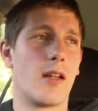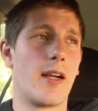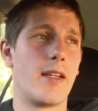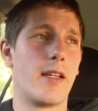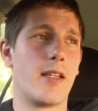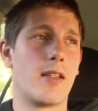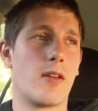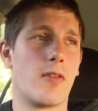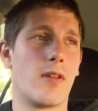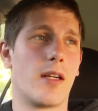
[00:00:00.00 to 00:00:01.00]
ideas
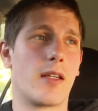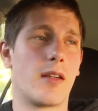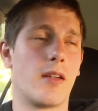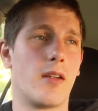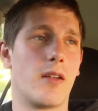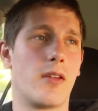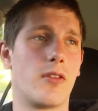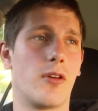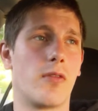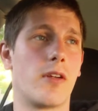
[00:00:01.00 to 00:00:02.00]
of like
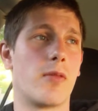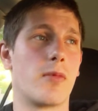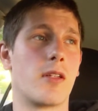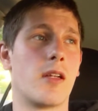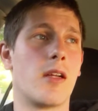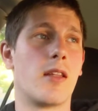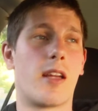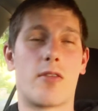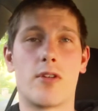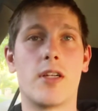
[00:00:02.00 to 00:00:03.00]
short films
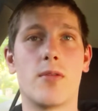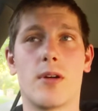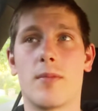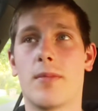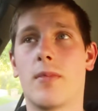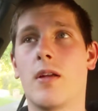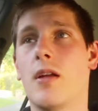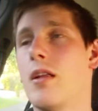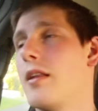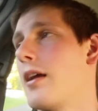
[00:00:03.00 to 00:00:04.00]
that I really want to,
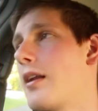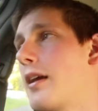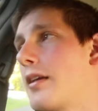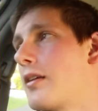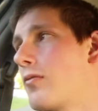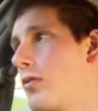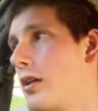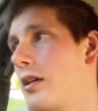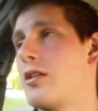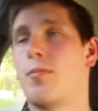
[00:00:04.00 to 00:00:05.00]
that like
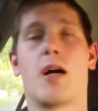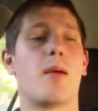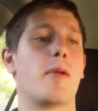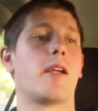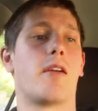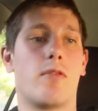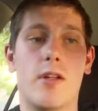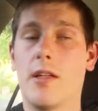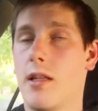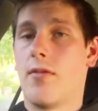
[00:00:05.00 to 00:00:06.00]
really inspire me. I
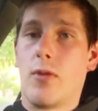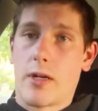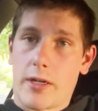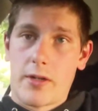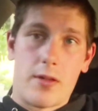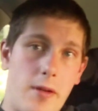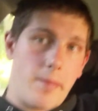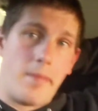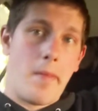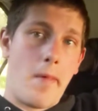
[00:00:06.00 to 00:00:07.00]
really love working on them,